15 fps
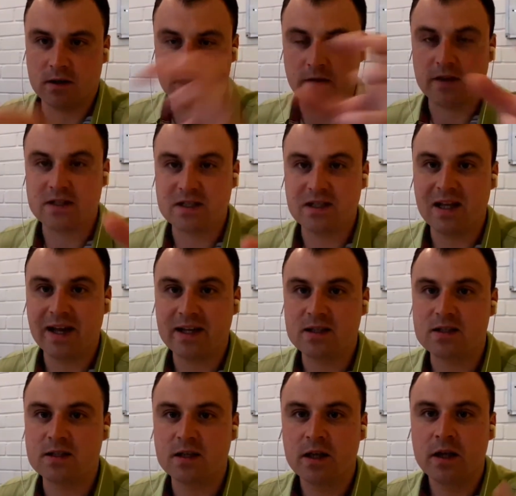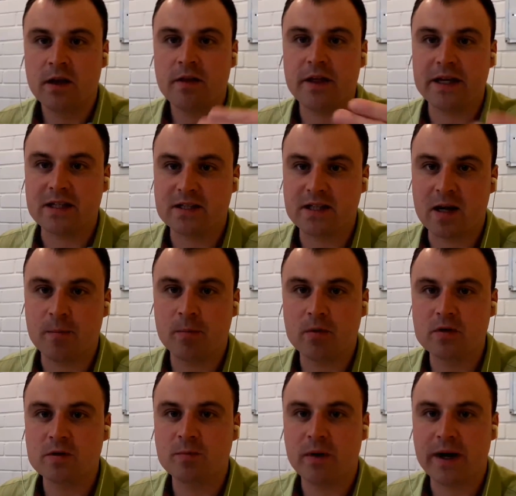the slides, the
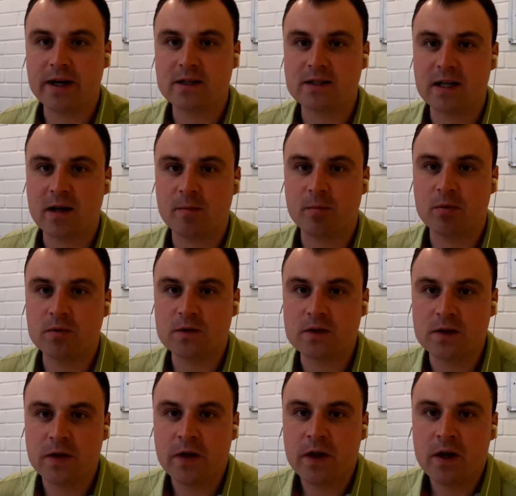examples, my examples.